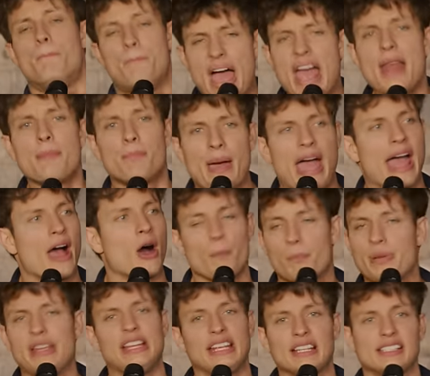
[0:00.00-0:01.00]

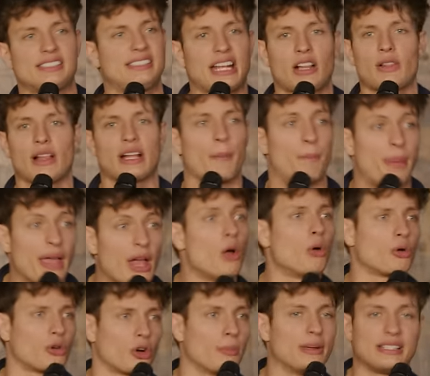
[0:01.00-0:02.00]
bedbound beating his dick like a
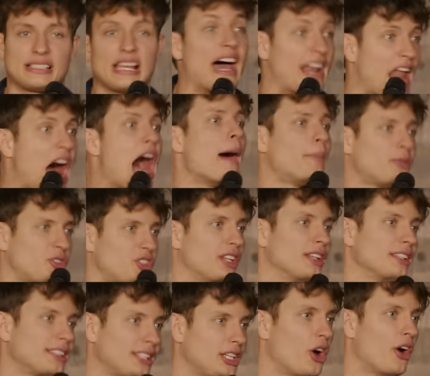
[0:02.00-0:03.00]
pilgrim. He's got
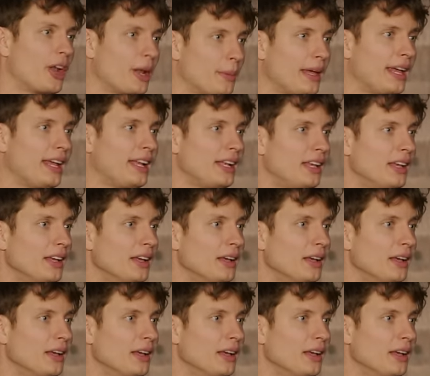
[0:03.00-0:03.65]
options. You know what I mean?